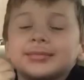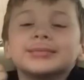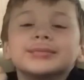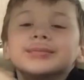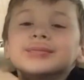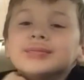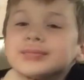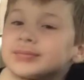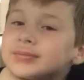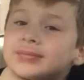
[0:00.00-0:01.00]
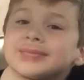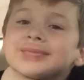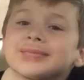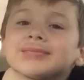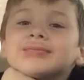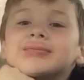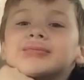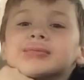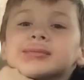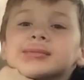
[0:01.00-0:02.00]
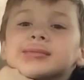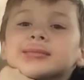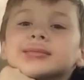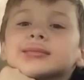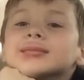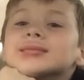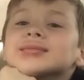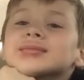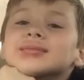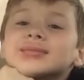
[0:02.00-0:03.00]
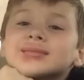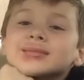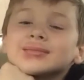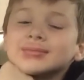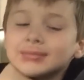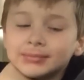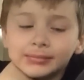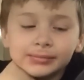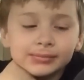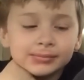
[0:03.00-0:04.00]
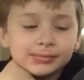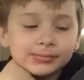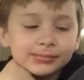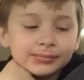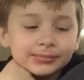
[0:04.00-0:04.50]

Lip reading: No words are spoken by the person on screen.